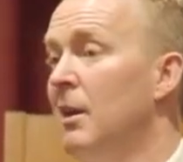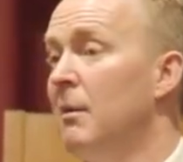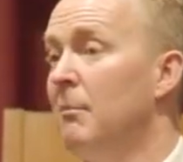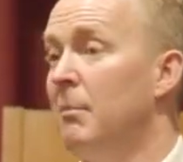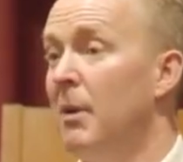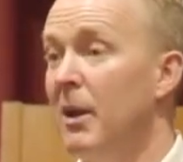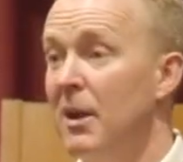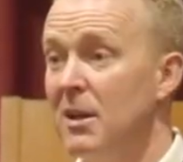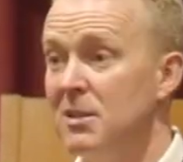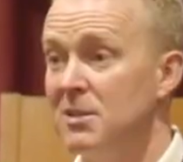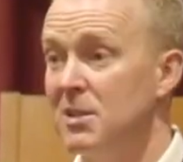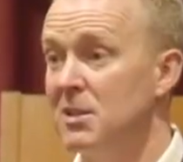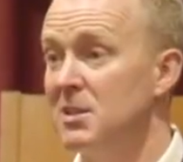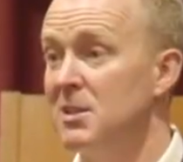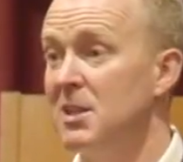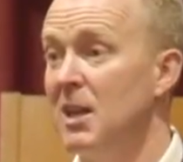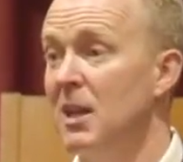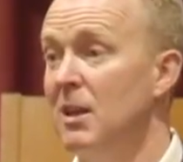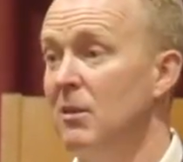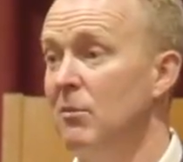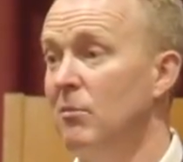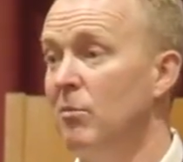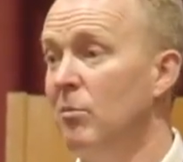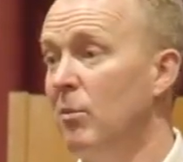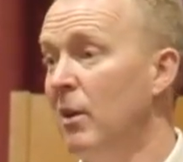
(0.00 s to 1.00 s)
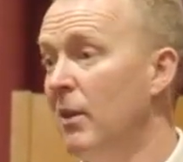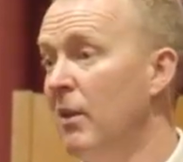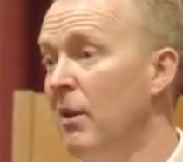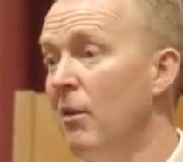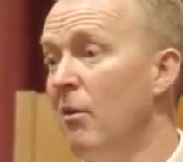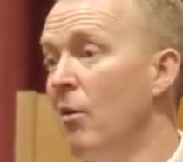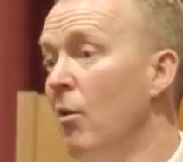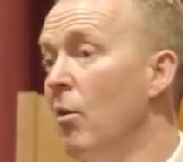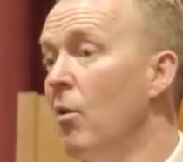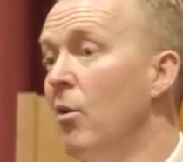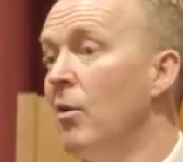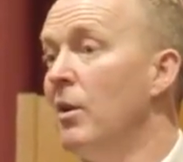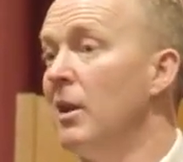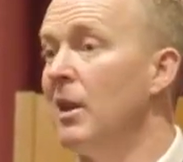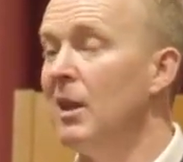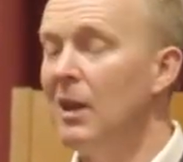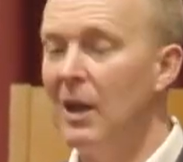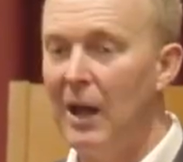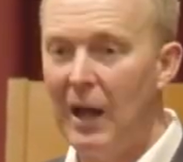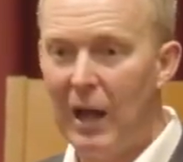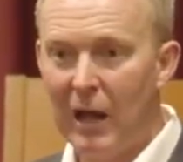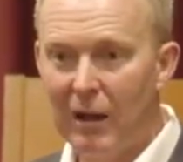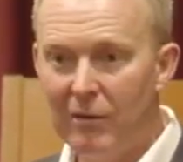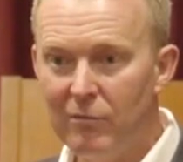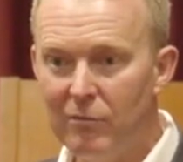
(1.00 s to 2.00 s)
But as I said, when they're already
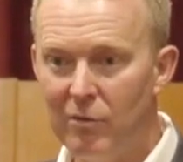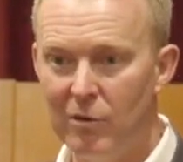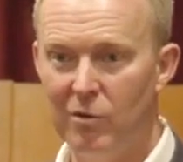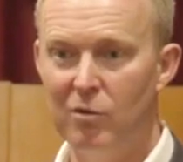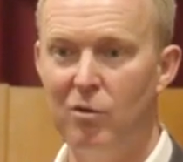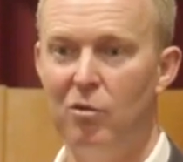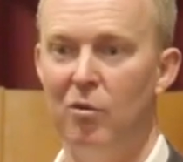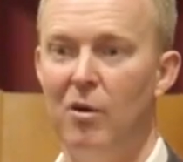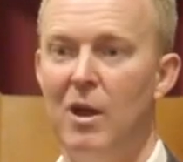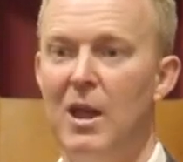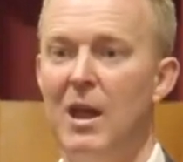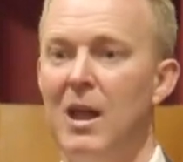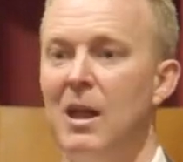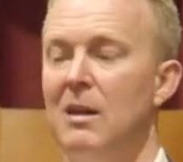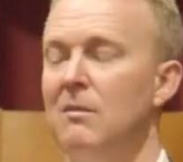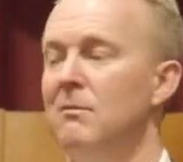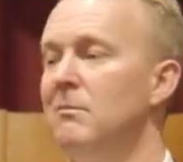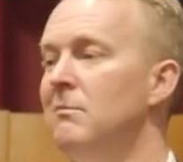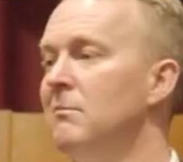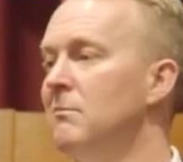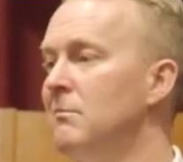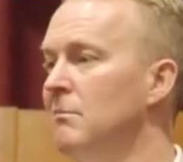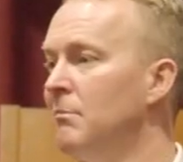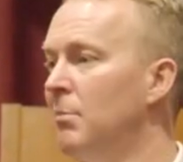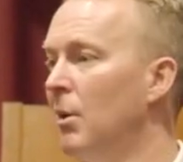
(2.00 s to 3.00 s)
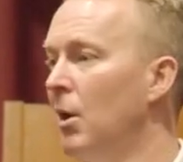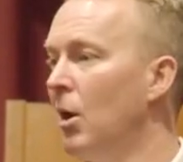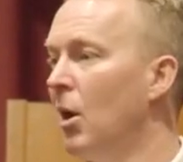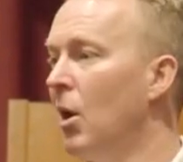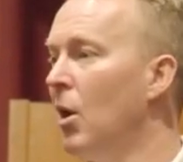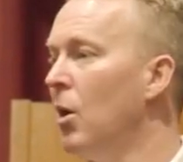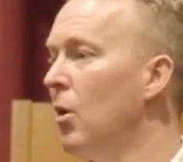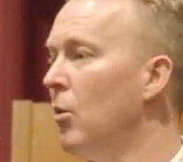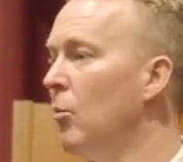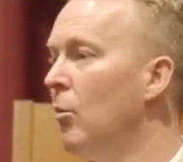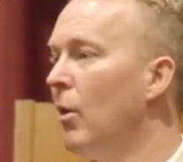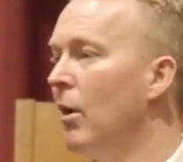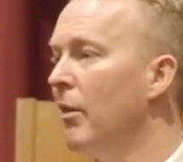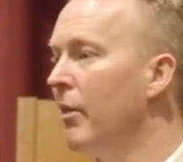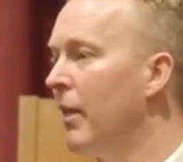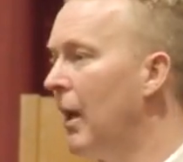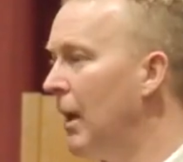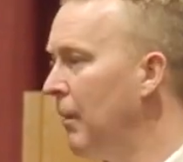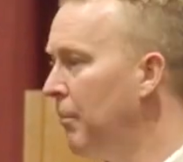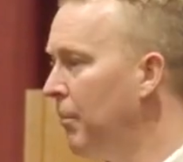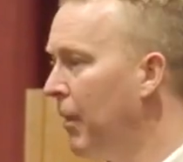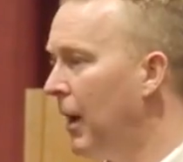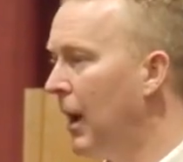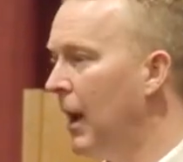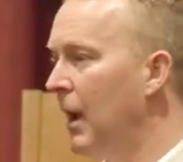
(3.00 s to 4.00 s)
100 grand below what they
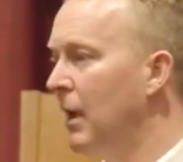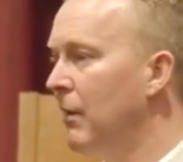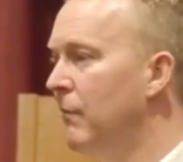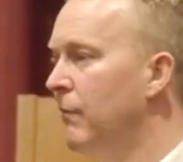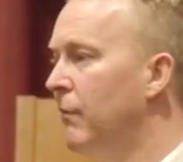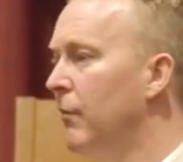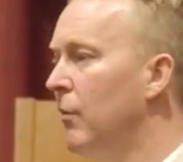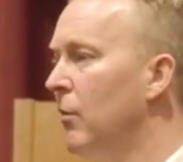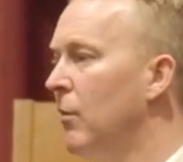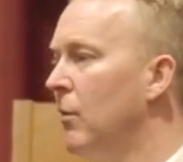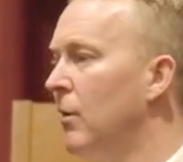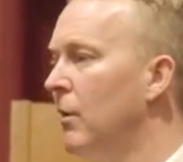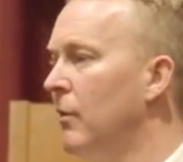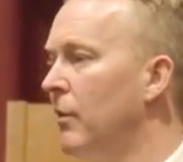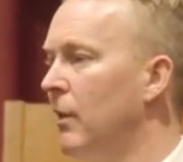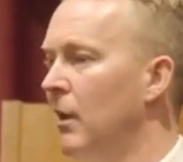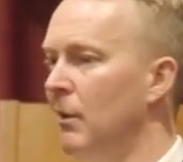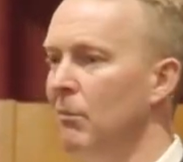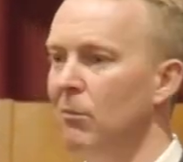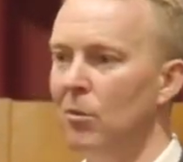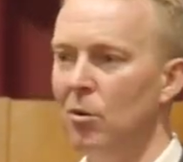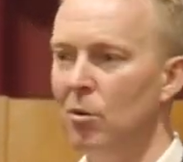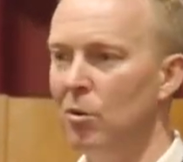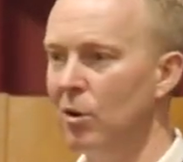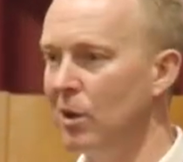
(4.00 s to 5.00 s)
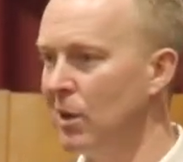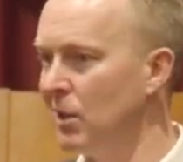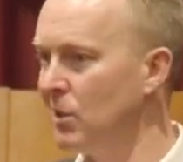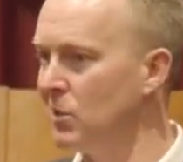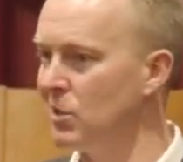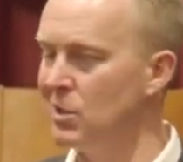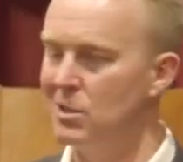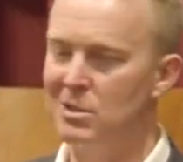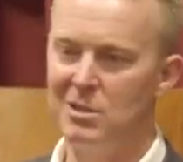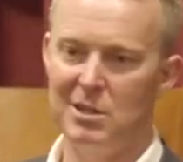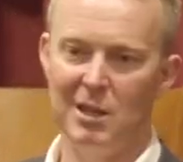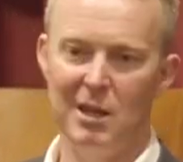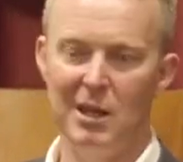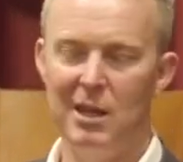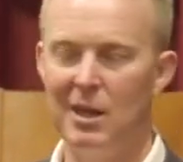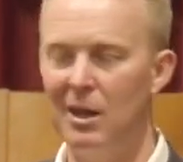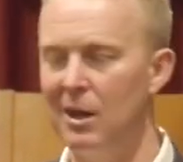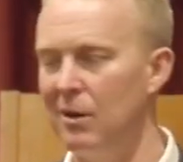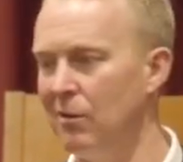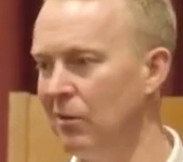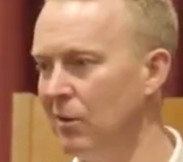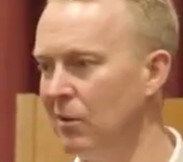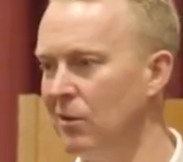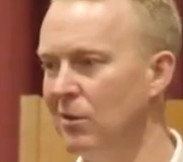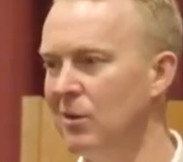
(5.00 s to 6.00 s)
paid for it and their mortgage is
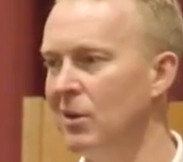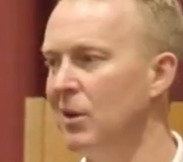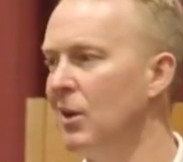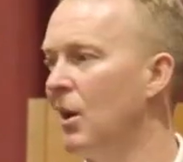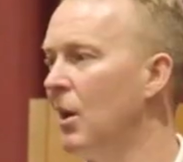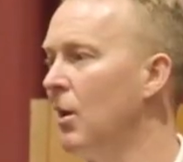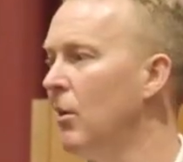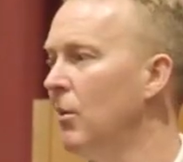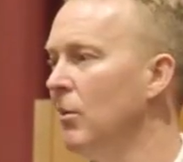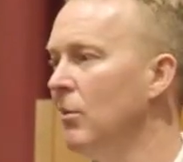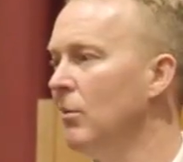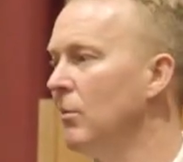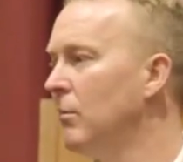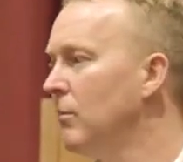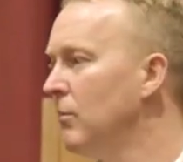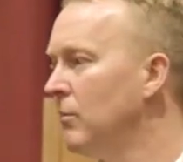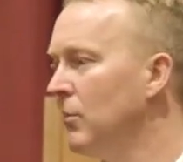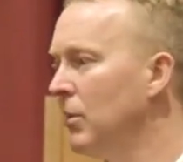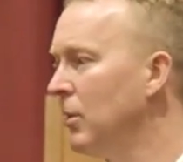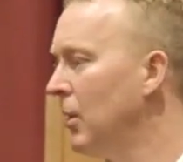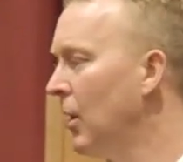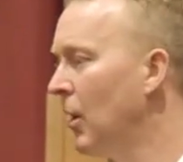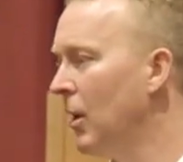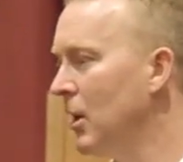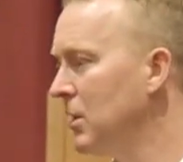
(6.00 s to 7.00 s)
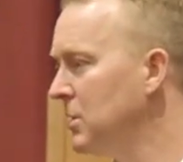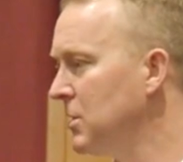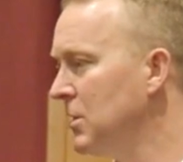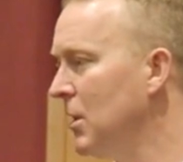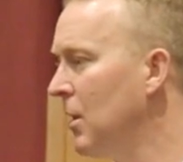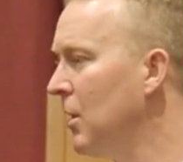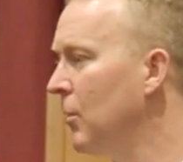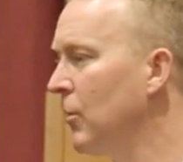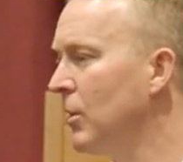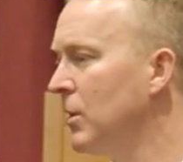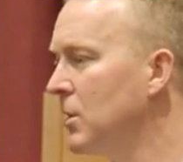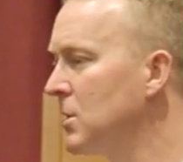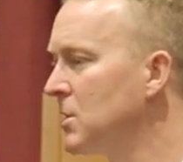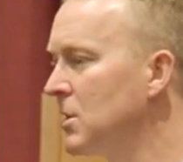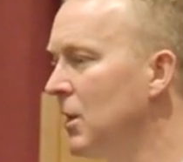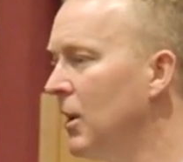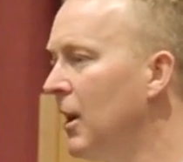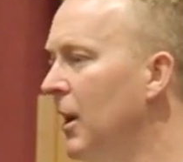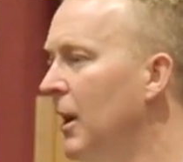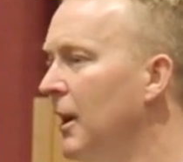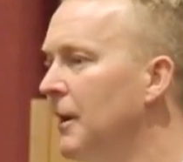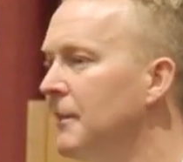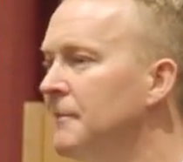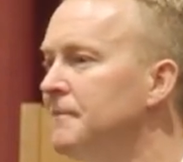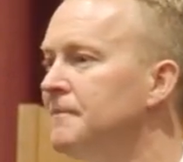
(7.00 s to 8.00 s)
there and, you know, you guys know what it's
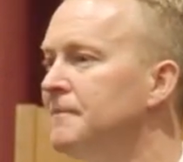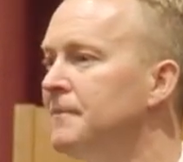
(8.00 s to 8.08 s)
like.